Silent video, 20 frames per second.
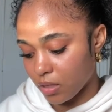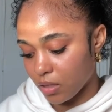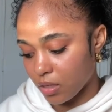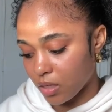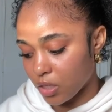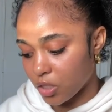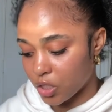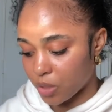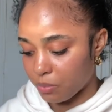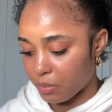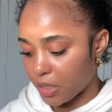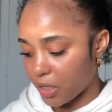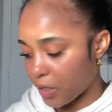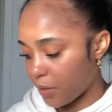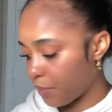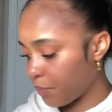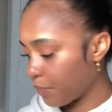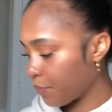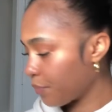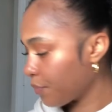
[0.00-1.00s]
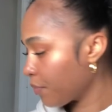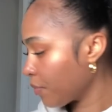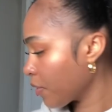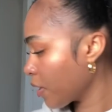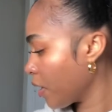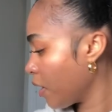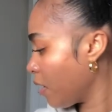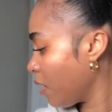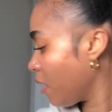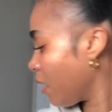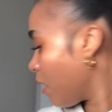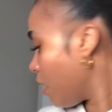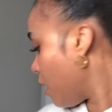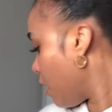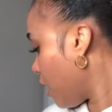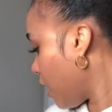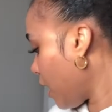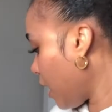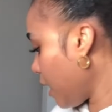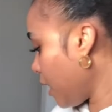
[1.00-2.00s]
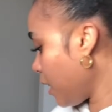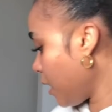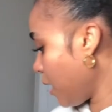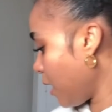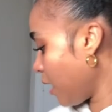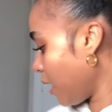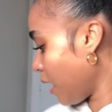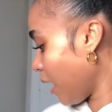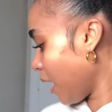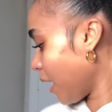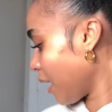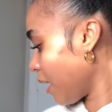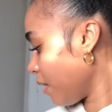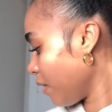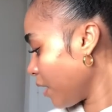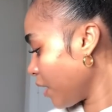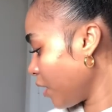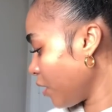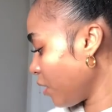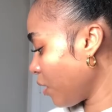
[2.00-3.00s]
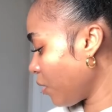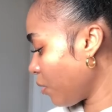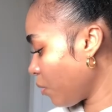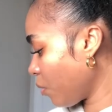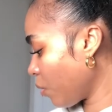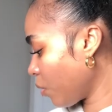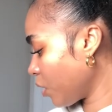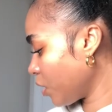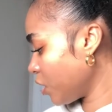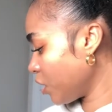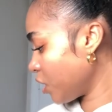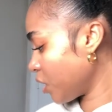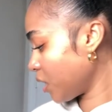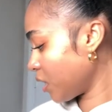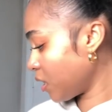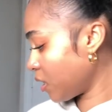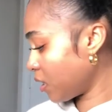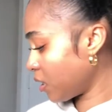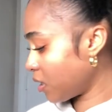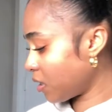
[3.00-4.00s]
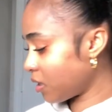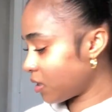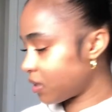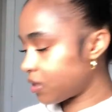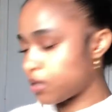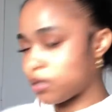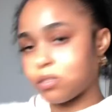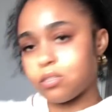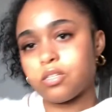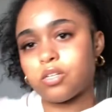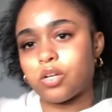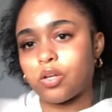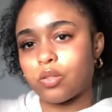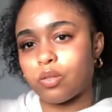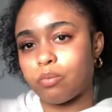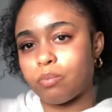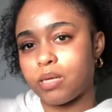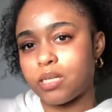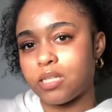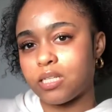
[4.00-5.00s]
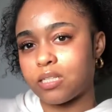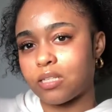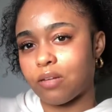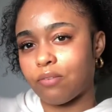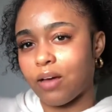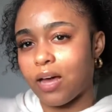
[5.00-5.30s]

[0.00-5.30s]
it should be good. And then I got like, you know, oranges, you know, the basic stuff.